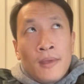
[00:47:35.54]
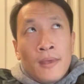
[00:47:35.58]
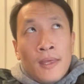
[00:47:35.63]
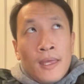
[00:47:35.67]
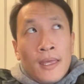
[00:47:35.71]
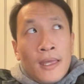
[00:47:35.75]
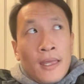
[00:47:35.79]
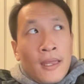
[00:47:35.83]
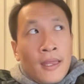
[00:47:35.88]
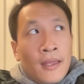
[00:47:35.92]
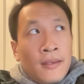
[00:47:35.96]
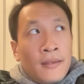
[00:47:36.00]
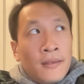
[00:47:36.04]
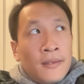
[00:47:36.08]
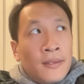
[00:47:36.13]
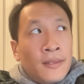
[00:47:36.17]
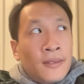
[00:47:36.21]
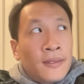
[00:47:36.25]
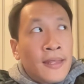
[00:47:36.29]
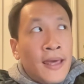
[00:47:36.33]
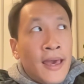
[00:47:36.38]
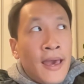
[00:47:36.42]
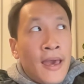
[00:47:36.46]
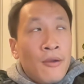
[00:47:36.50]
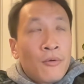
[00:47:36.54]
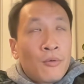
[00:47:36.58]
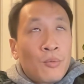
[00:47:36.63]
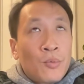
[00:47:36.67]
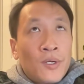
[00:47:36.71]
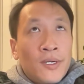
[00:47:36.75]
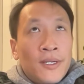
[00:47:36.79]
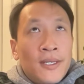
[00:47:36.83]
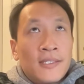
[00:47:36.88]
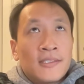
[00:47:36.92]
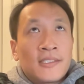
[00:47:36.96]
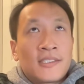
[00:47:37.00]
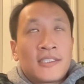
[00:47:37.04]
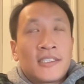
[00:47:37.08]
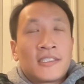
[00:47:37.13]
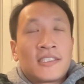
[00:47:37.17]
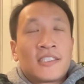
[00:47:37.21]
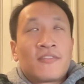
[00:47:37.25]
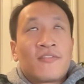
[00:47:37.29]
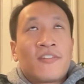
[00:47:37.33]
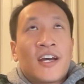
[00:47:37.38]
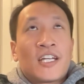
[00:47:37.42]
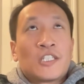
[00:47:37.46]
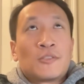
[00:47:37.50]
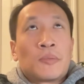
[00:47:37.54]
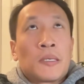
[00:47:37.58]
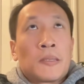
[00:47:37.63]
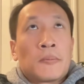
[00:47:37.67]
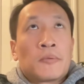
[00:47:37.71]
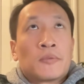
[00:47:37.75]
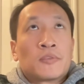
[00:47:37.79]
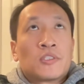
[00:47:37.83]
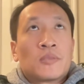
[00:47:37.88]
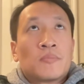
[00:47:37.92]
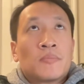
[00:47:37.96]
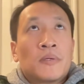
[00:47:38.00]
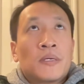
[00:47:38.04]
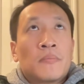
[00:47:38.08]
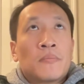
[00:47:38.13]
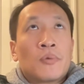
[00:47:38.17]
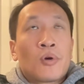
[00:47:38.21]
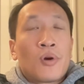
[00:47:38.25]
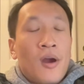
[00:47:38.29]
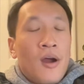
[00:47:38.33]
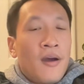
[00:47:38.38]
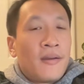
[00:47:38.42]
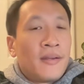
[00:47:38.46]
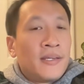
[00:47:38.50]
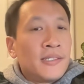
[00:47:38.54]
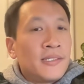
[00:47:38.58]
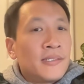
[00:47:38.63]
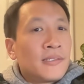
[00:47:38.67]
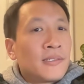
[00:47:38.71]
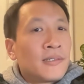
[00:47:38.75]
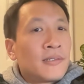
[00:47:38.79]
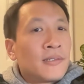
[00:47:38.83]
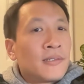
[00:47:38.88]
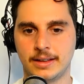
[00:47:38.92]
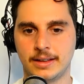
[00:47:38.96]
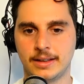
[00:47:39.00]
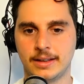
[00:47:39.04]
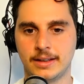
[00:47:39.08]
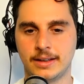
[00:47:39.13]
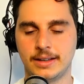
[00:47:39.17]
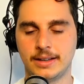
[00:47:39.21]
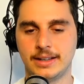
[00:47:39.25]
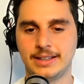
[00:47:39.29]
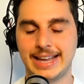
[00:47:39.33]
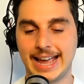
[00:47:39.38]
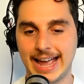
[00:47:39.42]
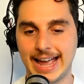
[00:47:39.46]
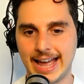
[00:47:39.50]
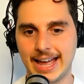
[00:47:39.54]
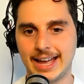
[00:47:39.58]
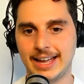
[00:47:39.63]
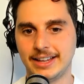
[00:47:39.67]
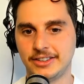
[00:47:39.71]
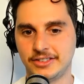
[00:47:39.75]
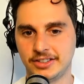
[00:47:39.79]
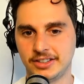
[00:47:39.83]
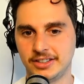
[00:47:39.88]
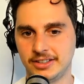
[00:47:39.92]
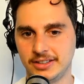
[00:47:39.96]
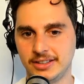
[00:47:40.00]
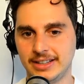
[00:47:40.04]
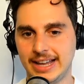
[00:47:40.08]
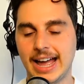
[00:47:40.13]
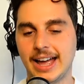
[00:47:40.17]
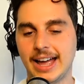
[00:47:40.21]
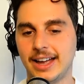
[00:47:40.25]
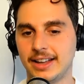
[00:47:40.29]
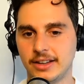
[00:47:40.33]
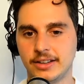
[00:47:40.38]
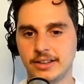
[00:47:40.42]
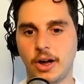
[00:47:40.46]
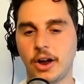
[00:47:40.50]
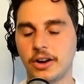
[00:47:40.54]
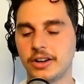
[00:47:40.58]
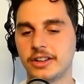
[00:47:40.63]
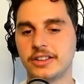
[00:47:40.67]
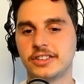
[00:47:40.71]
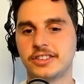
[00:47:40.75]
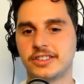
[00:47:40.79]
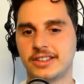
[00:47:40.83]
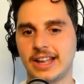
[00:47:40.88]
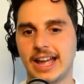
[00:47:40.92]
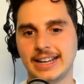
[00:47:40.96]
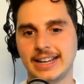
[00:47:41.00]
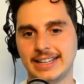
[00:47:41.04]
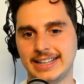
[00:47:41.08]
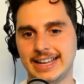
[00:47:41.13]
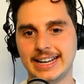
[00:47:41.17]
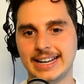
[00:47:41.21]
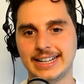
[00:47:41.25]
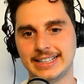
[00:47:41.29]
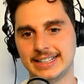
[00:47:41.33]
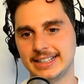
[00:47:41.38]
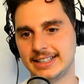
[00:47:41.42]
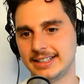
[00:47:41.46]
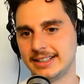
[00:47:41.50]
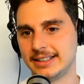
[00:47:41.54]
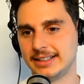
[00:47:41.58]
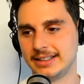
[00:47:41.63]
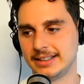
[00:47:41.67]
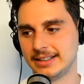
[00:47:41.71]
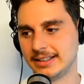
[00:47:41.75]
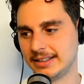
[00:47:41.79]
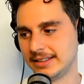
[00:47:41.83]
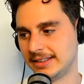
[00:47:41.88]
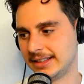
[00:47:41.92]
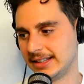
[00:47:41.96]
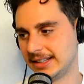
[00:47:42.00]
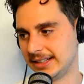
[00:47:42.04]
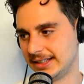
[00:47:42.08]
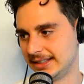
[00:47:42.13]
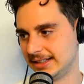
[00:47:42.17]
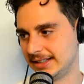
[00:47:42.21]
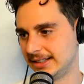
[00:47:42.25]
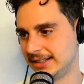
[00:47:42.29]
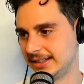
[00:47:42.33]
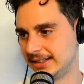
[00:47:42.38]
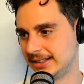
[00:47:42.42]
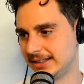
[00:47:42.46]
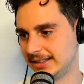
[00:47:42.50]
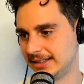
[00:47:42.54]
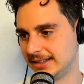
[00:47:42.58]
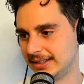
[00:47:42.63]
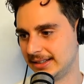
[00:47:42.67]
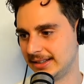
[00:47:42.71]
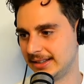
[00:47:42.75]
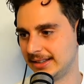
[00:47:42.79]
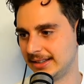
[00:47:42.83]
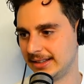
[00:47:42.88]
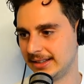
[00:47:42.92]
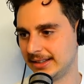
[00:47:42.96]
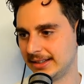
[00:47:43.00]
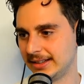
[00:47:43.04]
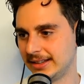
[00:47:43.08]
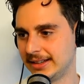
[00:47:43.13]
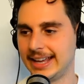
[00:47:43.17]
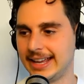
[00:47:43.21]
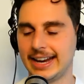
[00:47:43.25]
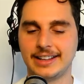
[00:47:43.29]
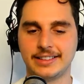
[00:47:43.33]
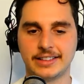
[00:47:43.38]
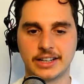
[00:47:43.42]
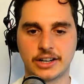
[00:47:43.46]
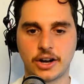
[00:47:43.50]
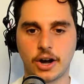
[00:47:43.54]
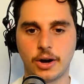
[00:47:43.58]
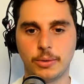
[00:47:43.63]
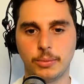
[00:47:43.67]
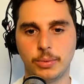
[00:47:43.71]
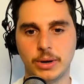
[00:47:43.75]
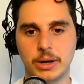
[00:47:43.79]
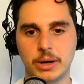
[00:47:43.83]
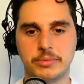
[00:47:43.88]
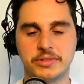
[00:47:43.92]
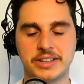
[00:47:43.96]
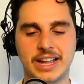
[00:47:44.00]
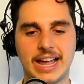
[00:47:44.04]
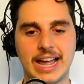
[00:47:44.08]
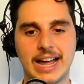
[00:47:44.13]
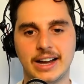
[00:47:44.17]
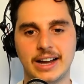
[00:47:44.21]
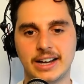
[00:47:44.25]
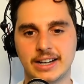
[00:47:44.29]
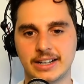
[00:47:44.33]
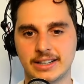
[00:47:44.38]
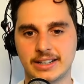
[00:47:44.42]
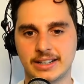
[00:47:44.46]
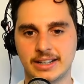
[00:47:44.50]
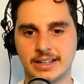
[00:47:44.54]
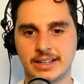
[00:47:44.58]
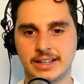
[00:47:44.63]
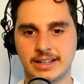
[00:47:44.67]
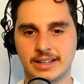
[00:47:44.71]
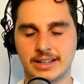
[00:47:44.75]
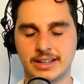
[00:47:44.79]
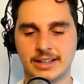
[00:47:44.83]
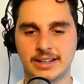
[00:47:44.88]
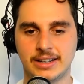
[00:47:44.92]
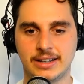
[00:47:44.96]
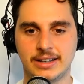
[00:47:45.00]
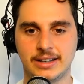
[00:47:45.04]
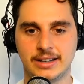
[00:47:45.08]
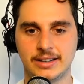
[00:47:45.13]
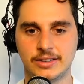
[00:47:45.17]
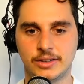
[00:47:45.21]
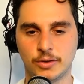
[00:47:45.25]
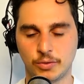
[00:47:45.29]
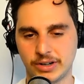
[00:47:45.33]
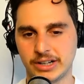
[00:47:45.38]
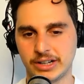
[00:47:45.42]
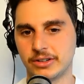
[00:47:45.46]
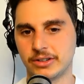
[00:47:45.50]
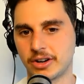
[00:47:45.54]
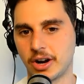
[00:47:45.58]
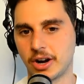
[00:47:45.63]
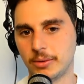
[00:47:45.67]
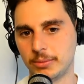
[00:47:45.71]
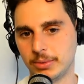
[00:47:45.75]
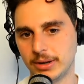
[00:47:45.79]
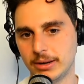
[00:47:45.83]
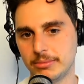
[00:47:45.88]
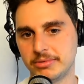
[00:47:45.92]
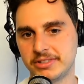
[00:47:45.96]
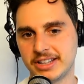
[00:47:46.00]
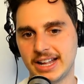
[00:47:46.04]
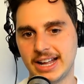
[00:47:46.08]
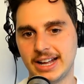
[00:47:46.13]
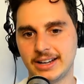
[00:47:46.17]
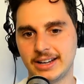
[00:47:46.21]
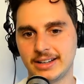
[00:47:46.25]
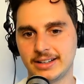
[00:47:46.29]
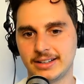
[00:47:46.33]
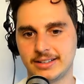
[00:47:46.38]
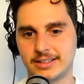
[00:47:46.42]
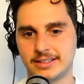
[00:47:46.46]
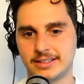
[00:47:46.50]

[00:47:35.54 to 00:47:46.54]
And that would incentivize people to be more honest. Yeah, honest and getting the cobwebs out, the real cobwebs out.